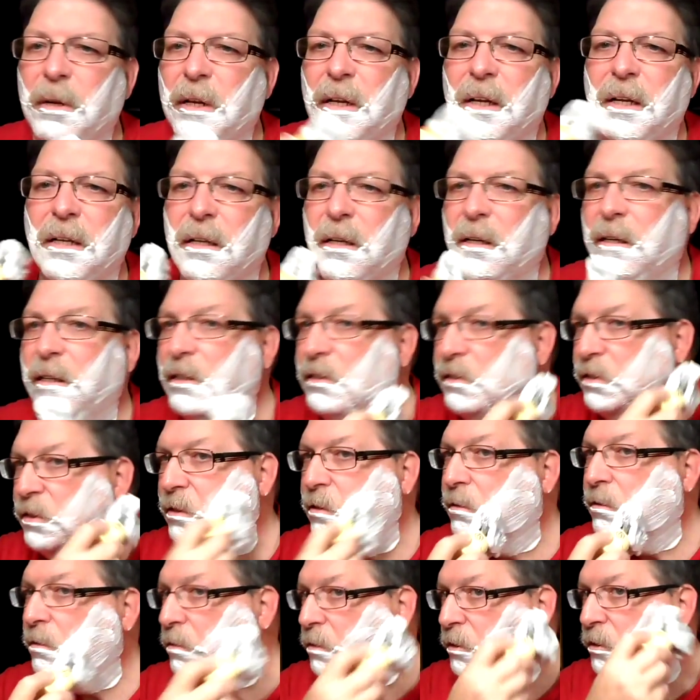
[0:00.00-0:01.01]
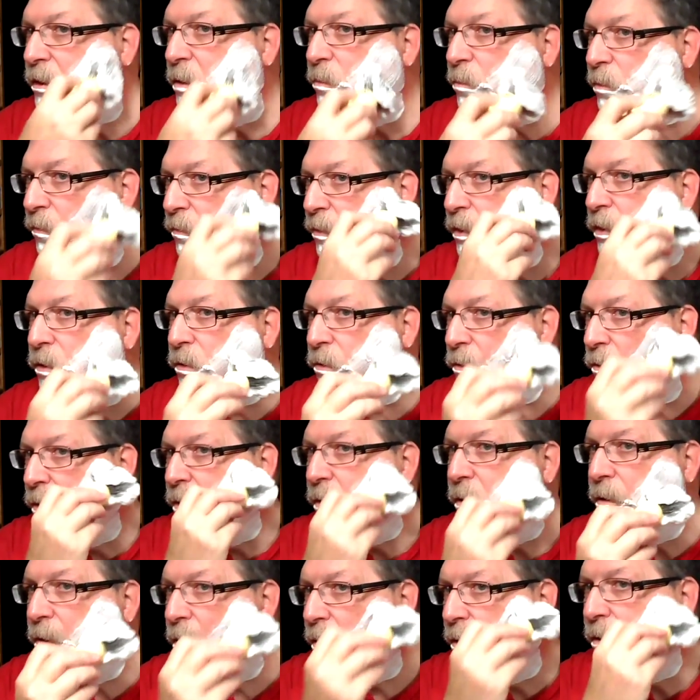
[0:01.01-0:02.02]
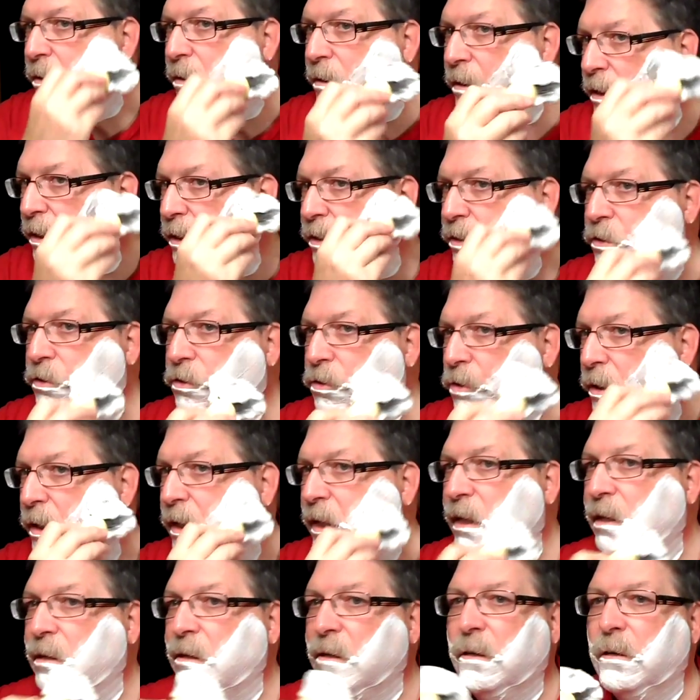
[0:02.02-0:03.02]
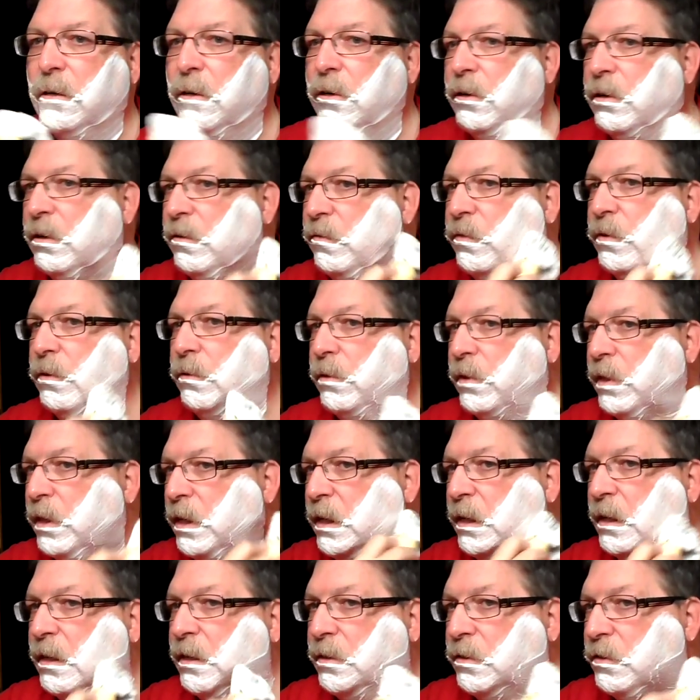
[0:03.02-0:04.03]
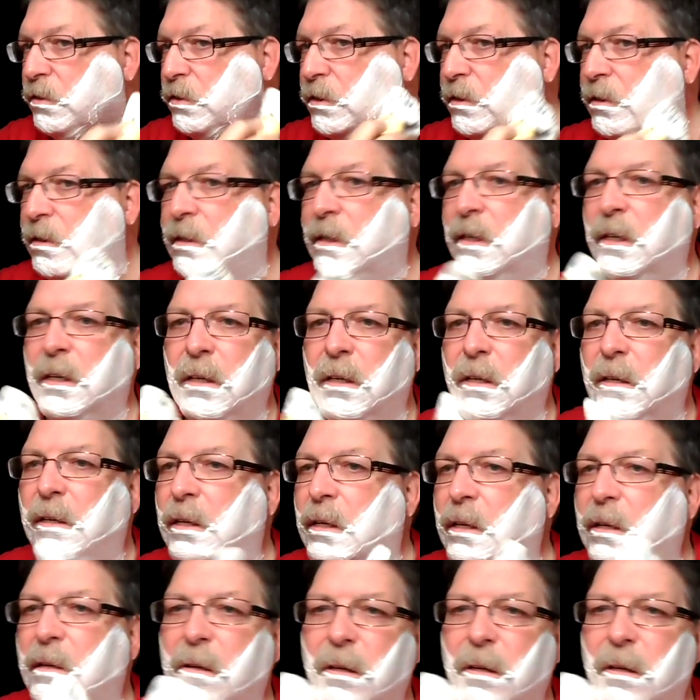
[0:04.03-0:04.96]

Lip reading: and I'm glad at least some of you enjoy it and learn a few things and